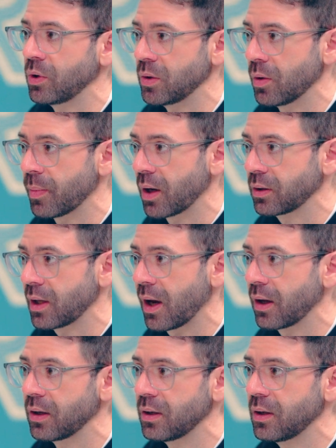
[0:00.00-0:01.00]
we do about
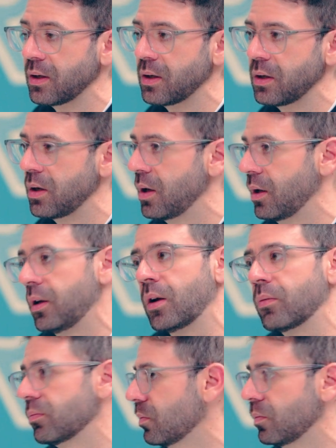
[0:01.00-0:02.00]
that?
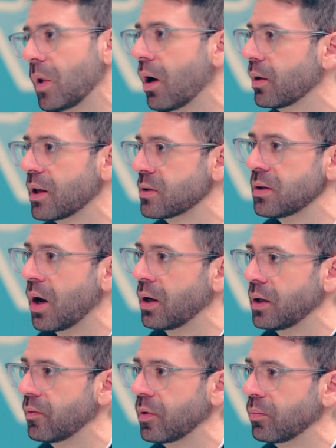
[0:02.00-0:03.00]
No, that's not
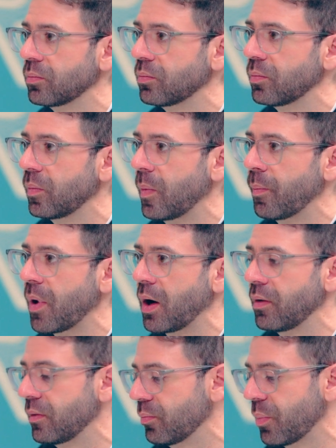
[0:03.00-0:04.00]
even a part
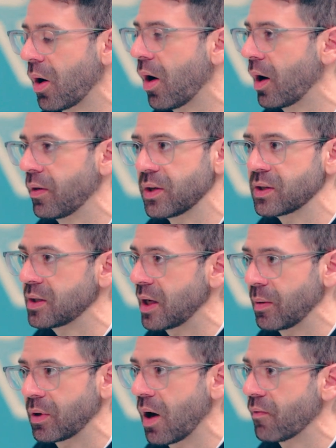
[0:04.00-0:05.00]
of the
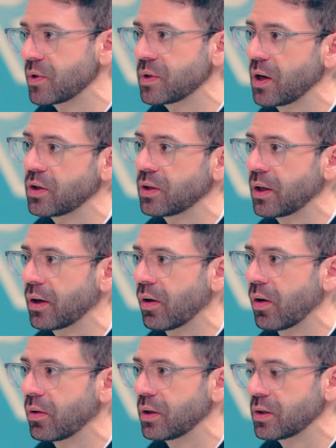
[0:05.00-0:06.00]
same conversation at
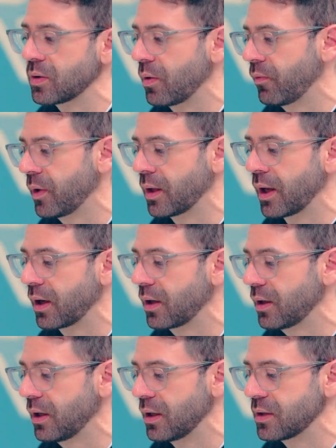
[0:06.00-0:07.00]
all. And so I feel
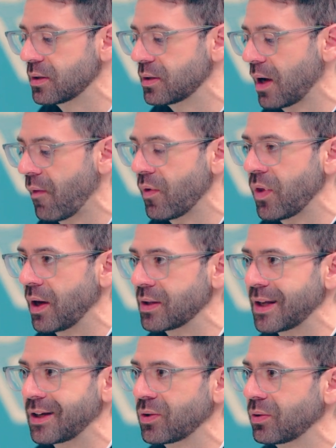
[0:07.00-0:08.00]
like everything is
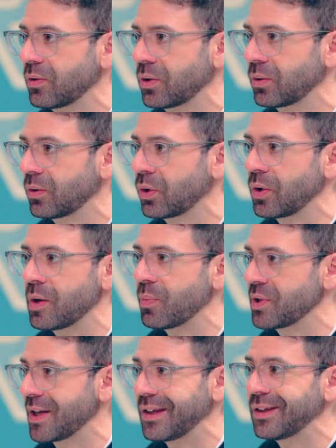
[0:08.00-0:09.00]
like
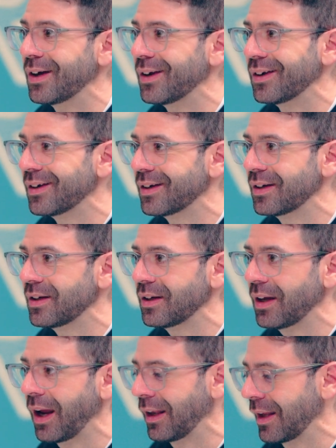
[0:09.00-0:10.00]
30% done,
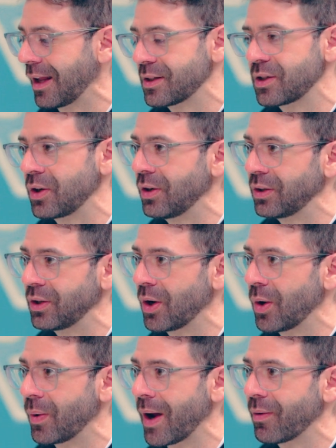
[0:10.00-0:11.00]
and that's good to
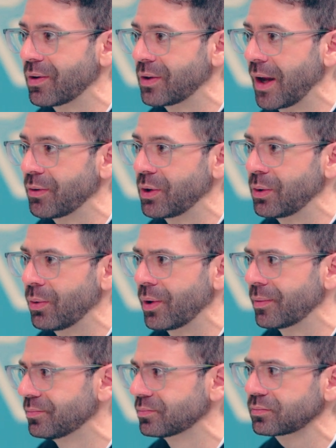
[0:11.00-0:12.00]
go out the
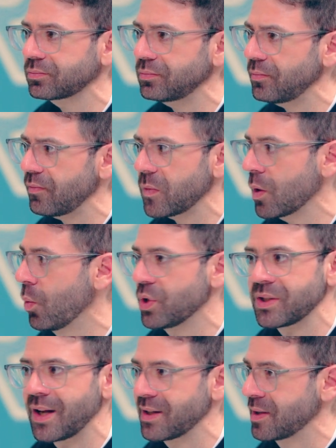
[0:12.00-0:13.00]
door,
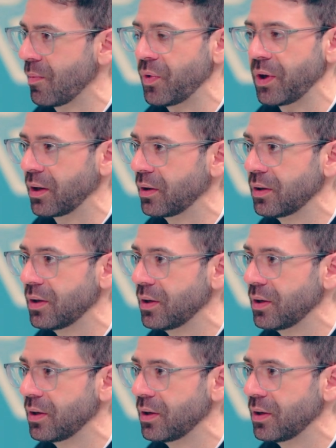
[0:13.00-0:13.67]
which is not something